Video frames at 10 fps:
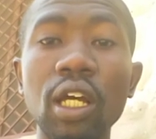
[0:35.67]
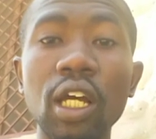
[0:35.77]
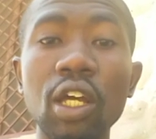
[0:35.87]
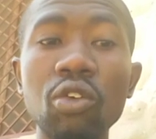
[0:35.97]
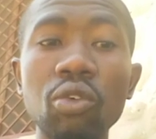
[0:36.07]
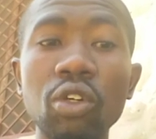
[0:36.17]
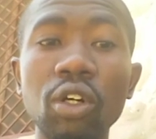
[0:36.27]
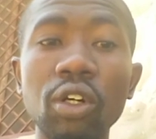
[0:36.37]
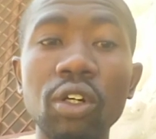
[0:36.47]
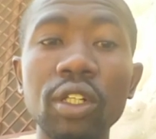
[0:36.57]
Uh, you
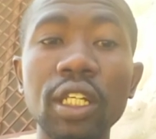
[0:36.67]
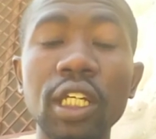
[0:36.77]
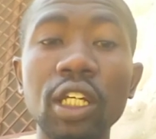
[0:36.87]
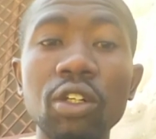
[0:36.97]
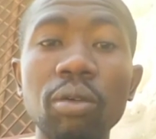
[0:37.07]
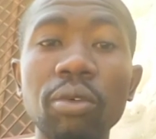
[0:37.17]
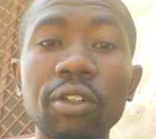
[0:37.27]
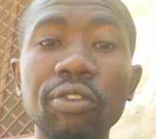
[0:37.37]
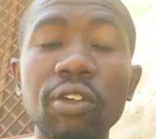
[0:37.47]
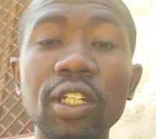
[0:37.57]
know the kingdom
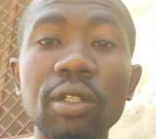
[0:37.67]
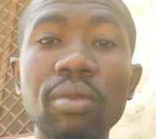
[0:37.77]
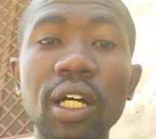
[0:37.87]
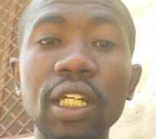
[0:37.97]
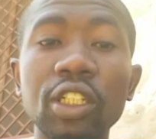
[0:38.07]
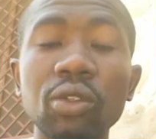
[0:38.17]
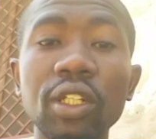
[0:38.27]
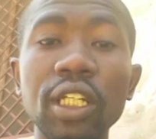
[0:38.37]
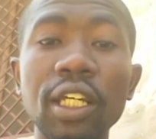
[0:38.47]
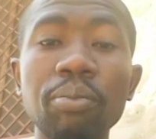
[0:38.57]
was founded by
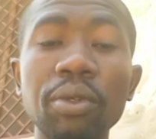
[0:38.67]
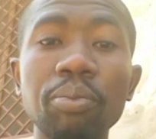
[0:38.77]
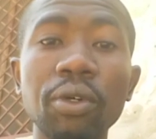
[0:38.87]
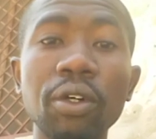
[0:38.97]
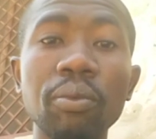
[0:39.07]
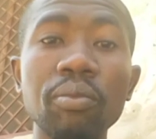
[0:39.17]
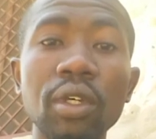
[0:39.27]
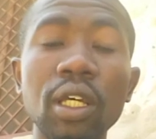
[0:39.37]
Soninke people